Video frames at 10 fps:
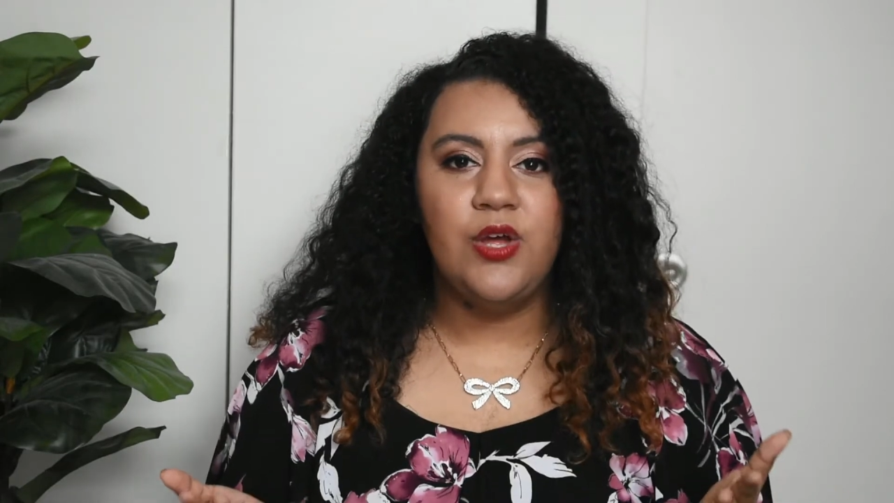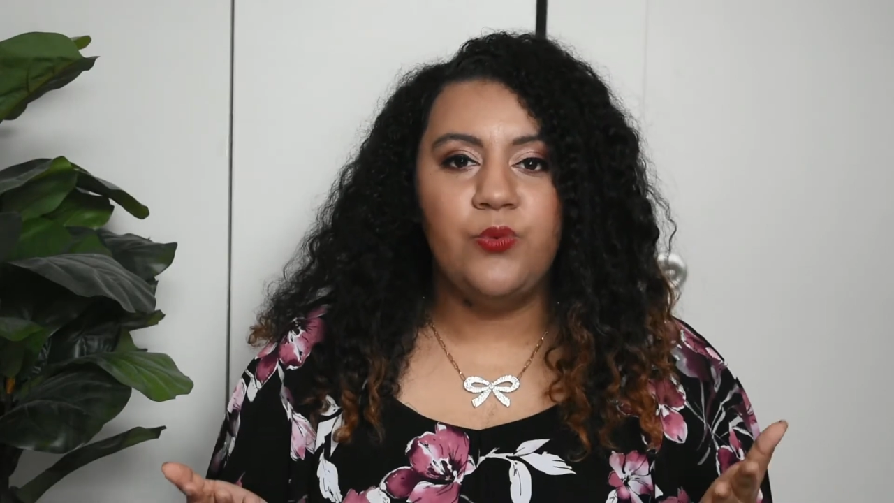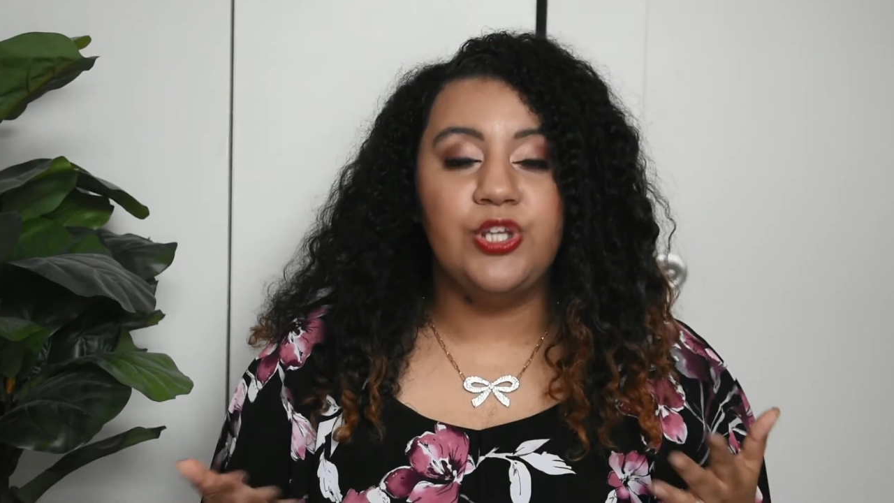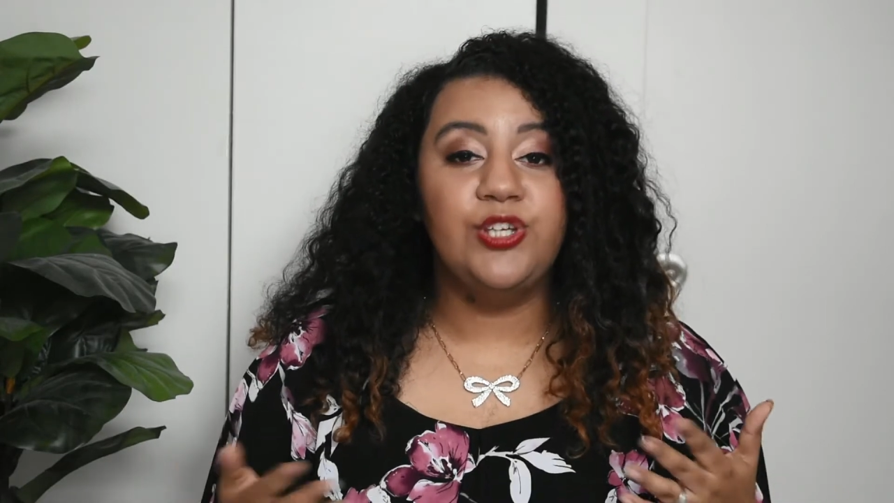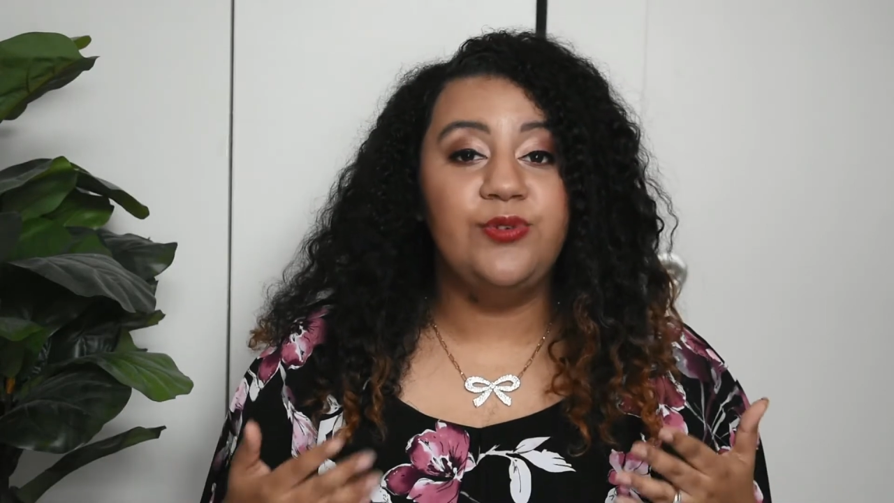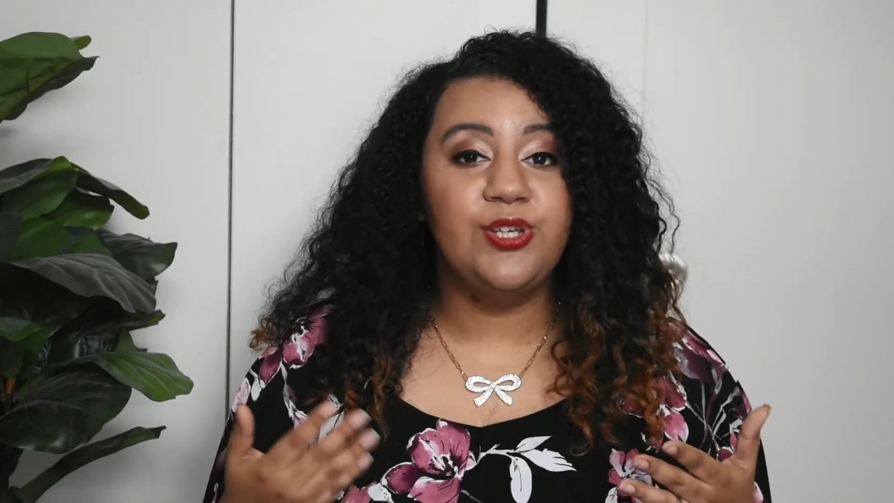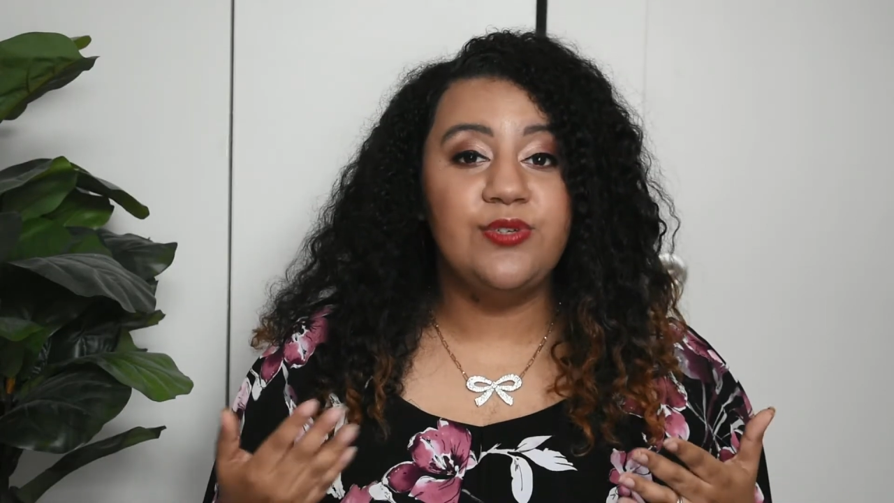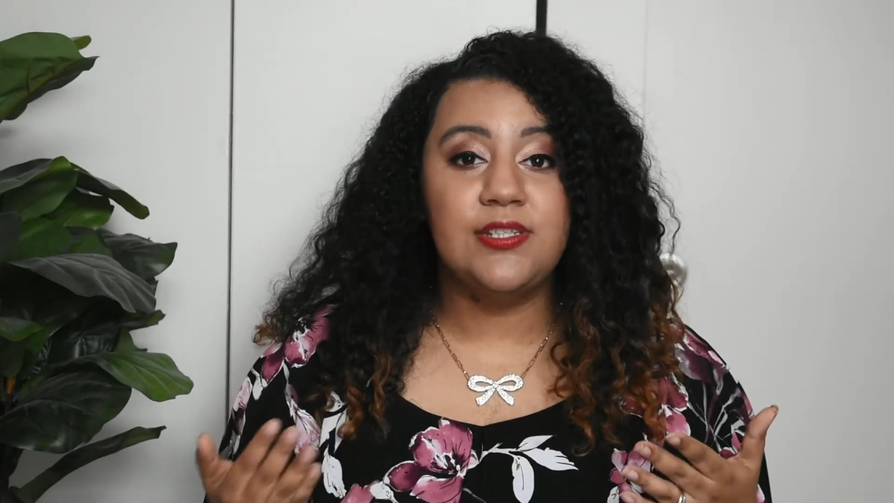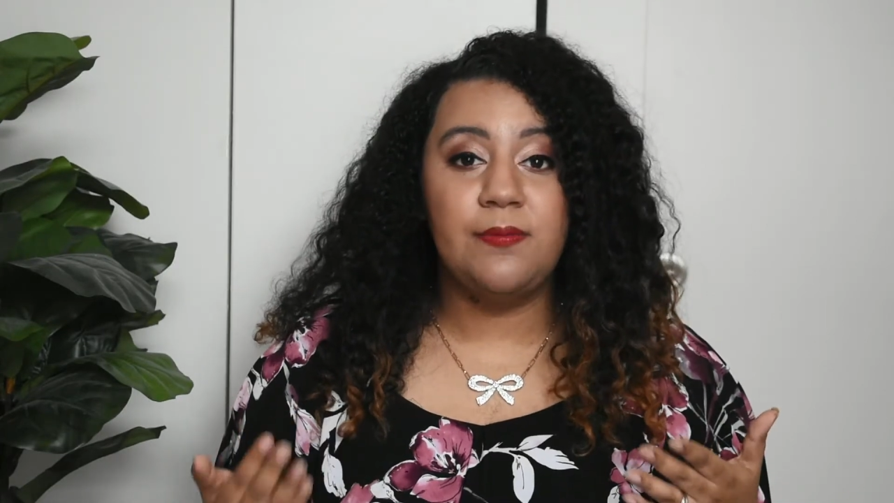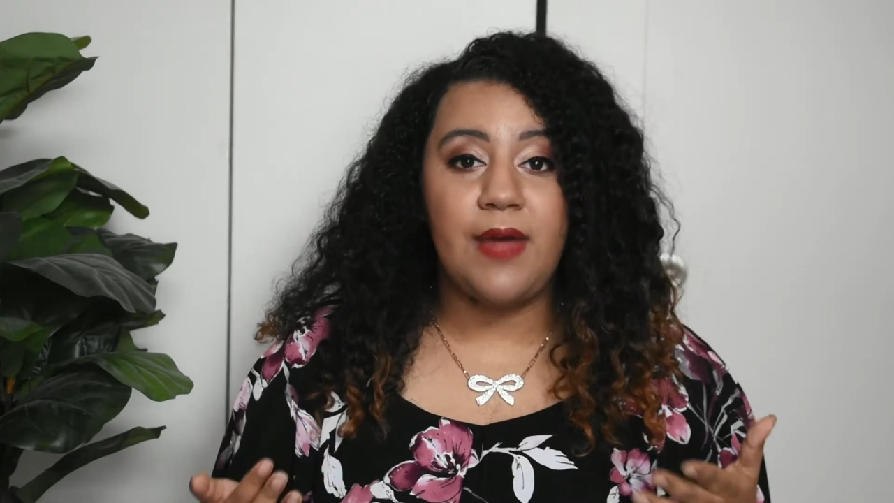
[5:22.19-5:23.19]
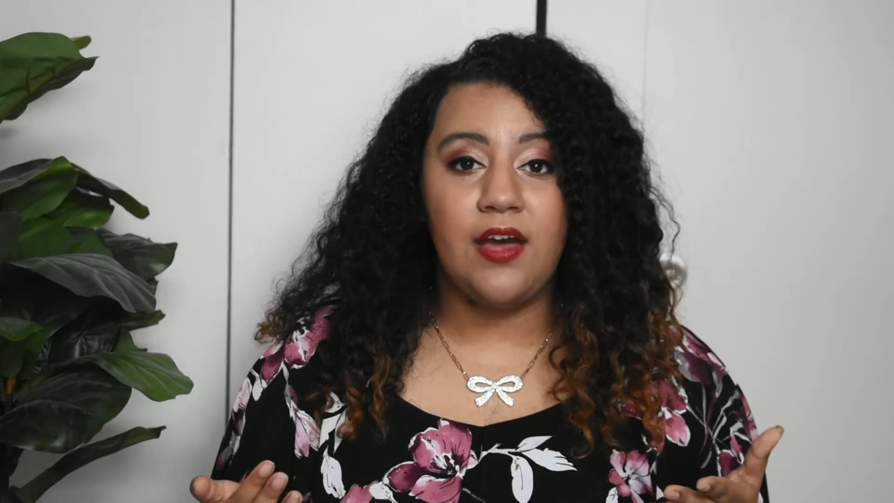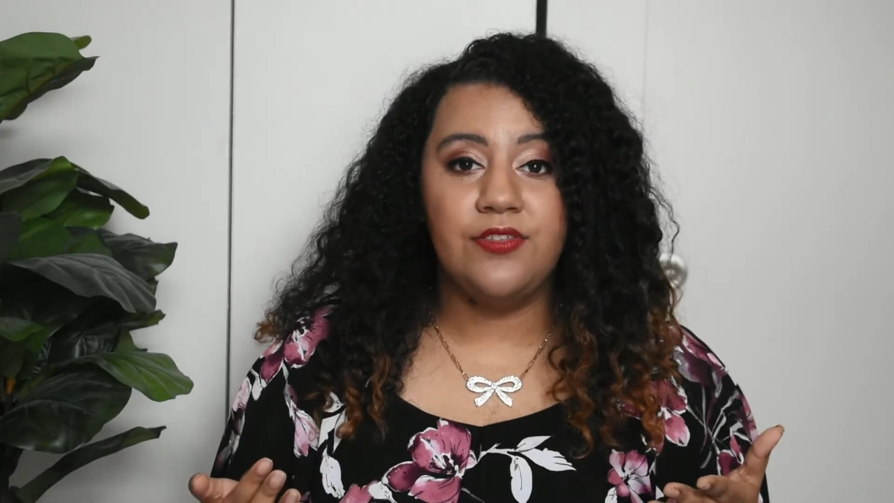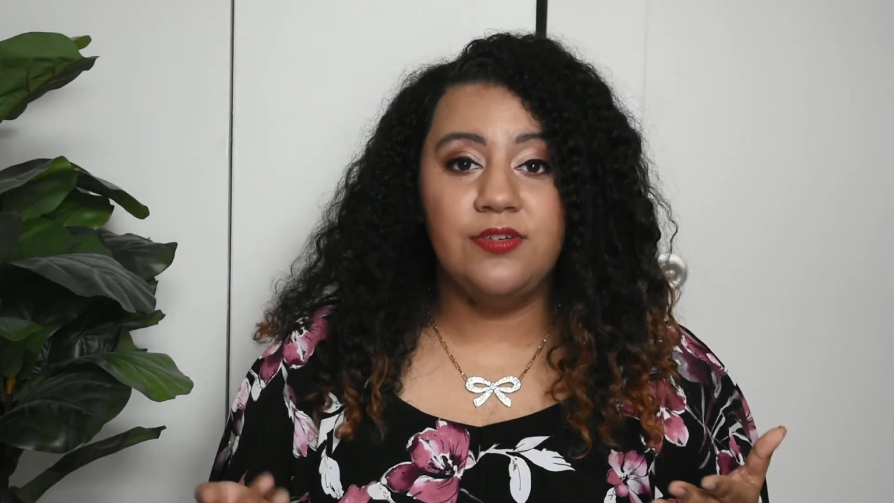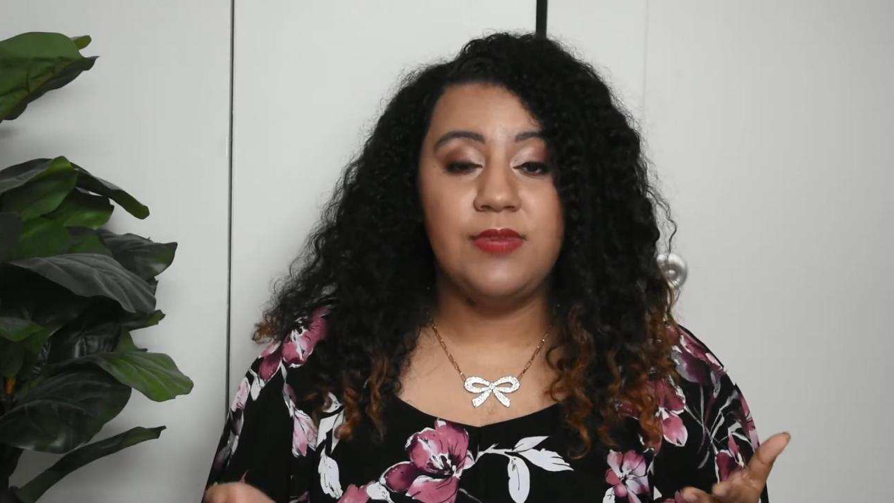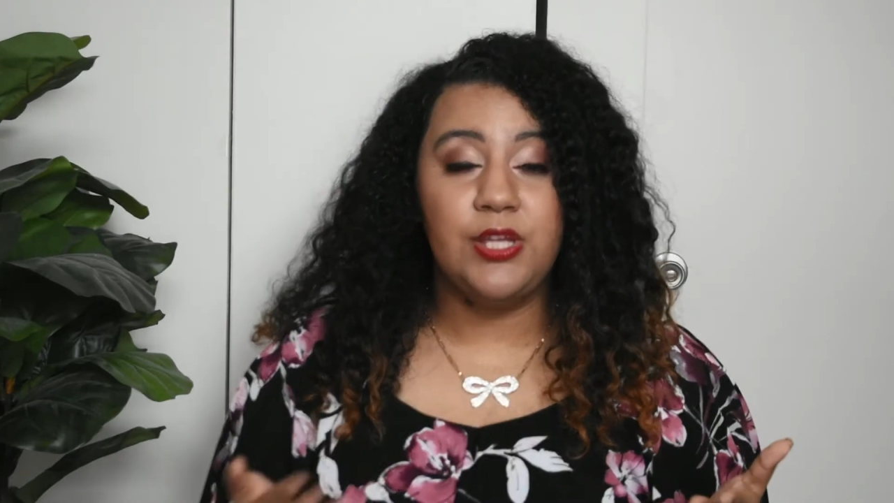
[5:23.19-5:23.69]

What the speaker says: when you use the bathroom